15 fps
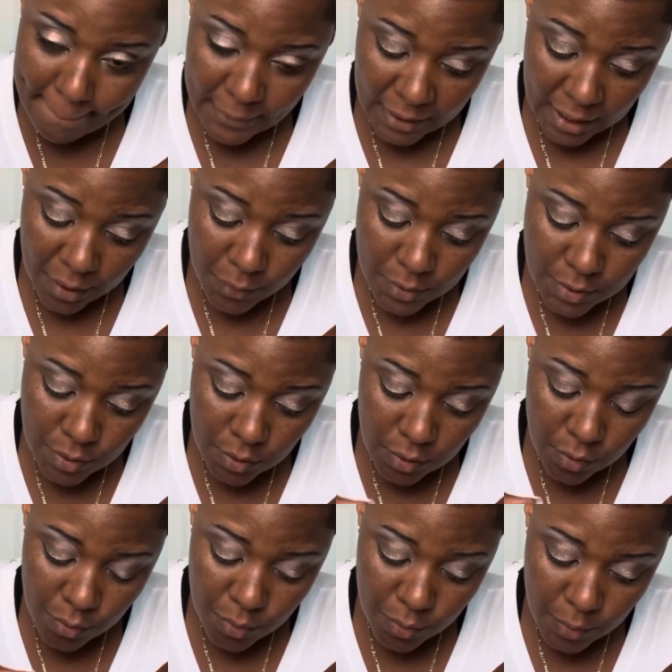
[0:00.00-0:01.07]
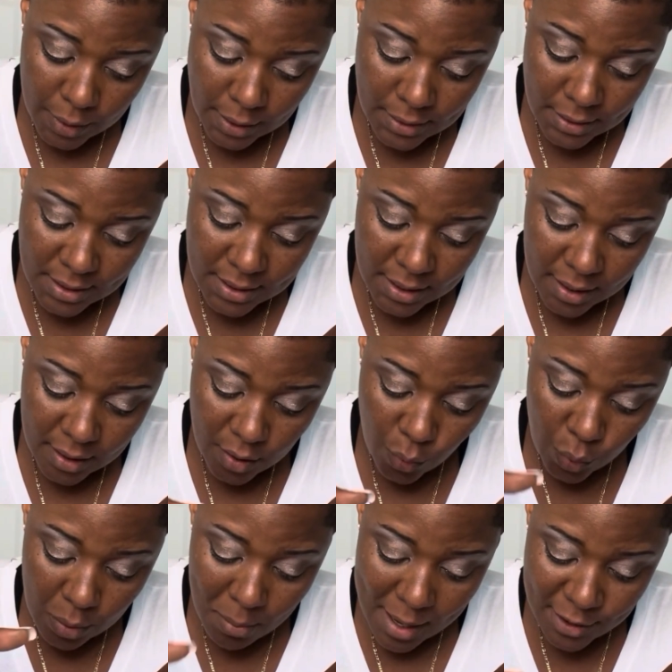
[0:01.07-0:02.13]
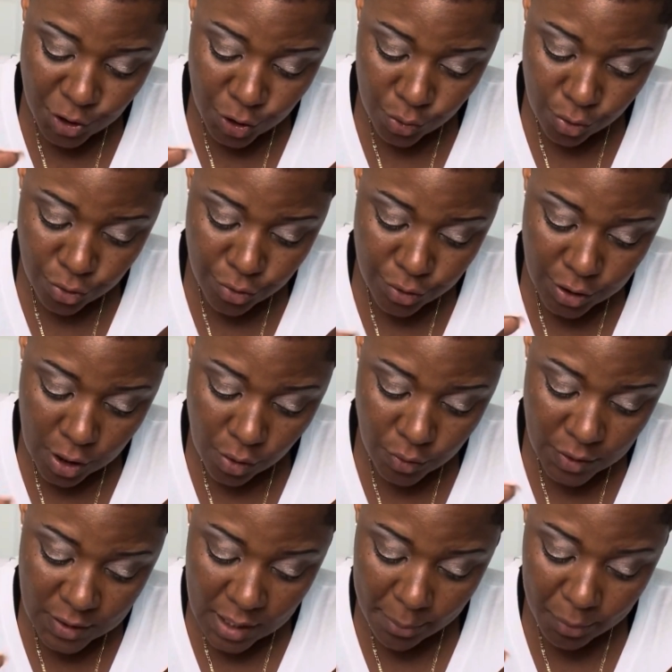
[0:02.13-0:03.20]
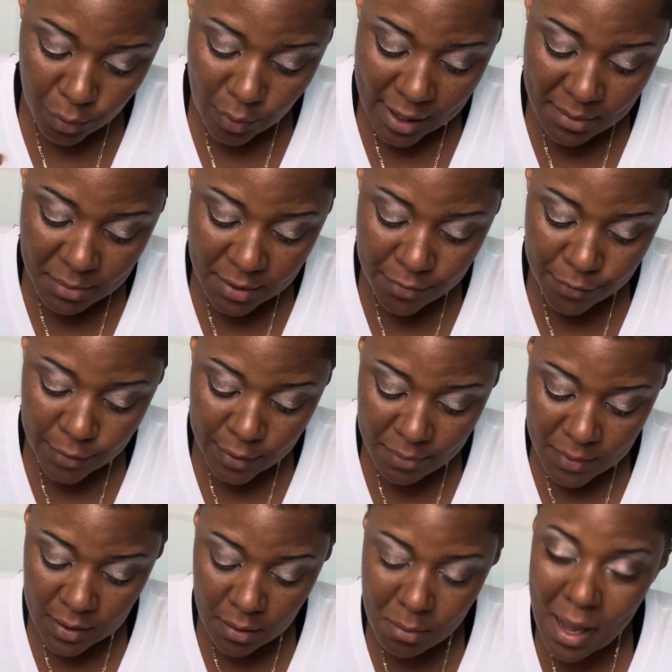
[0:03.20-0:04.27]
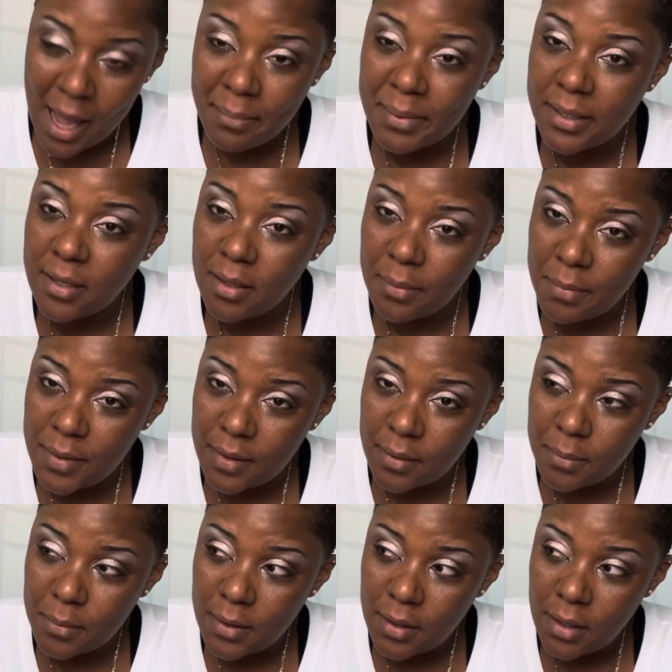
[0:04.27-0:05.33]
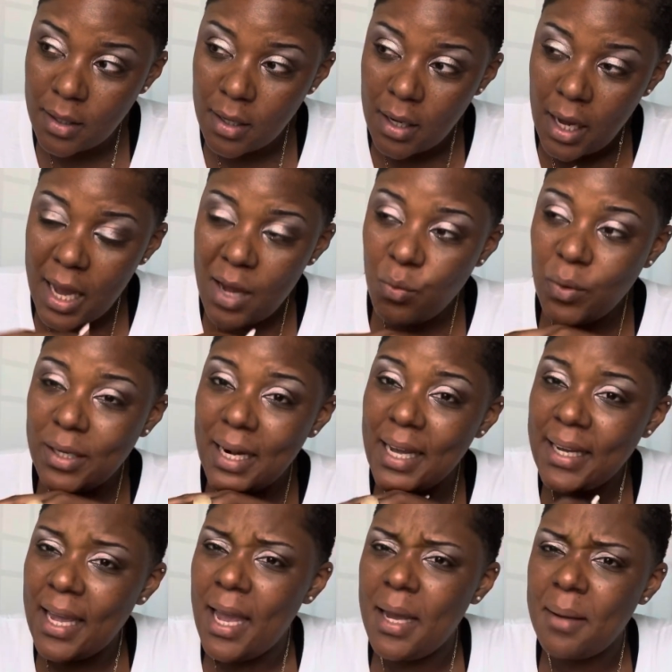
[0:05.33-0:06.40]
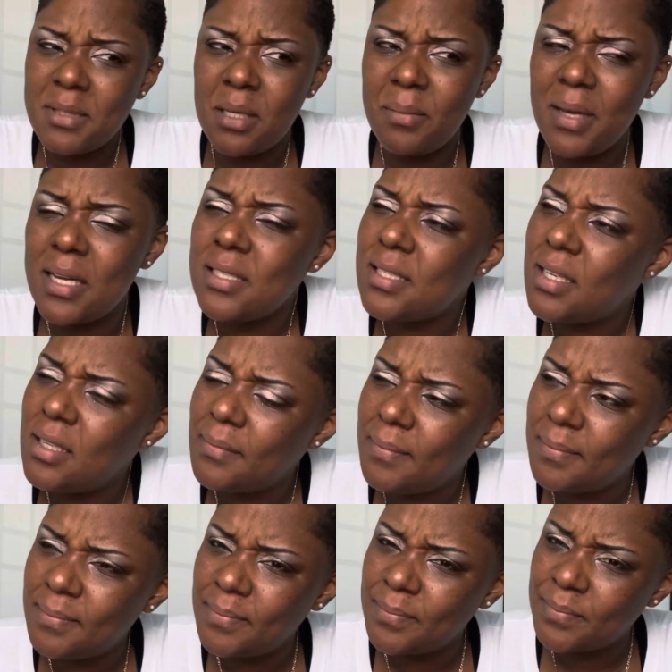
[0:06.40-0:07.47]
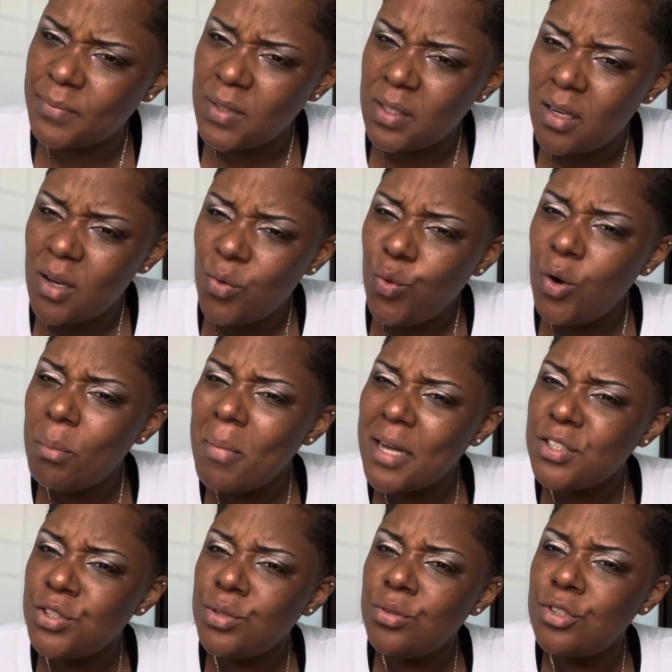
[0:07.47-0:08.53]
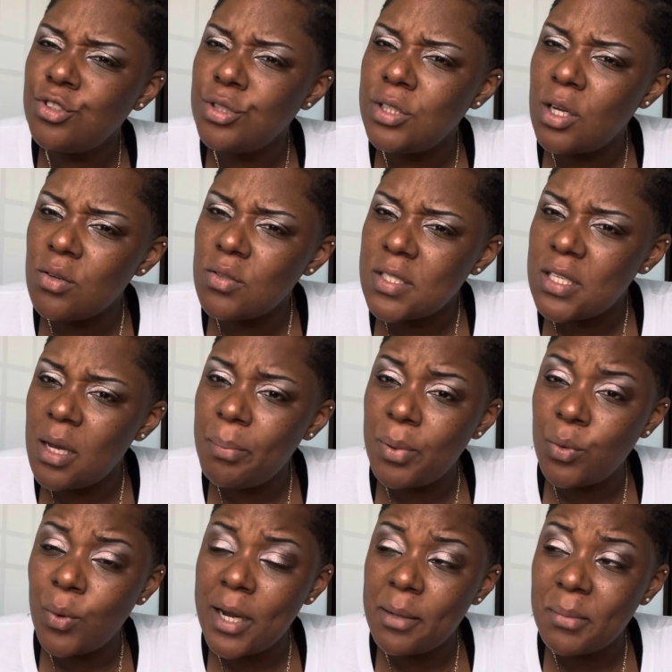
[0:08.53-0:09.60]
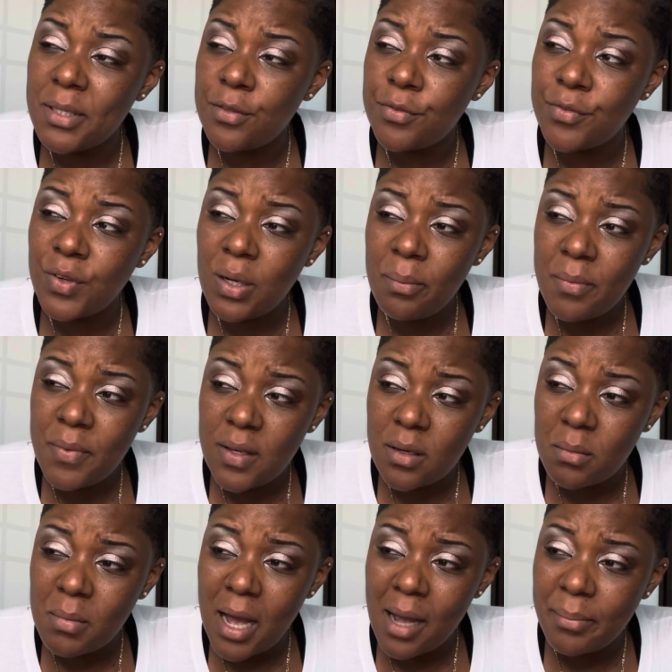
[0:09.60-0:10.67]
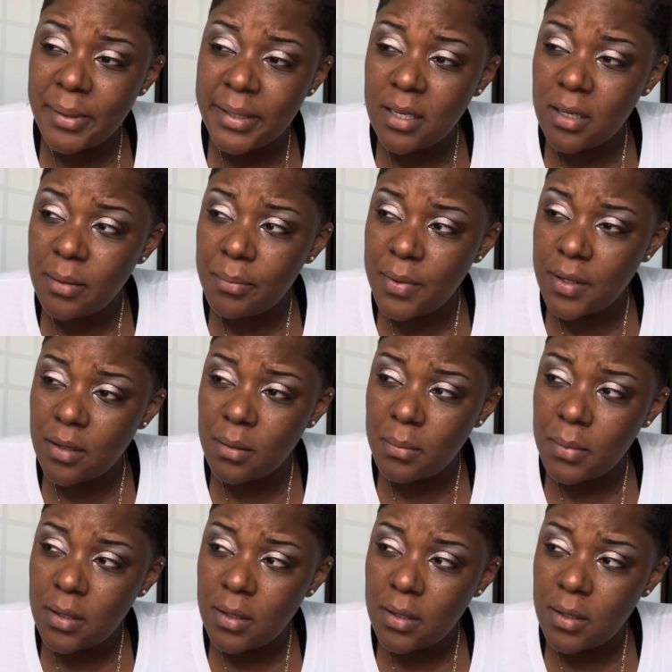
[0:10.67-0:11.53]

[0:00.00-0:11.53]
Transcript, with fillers: it was it, said when my children don't separate me from them i become them and when that came to me i said hmm when my children don't separate me from them i become them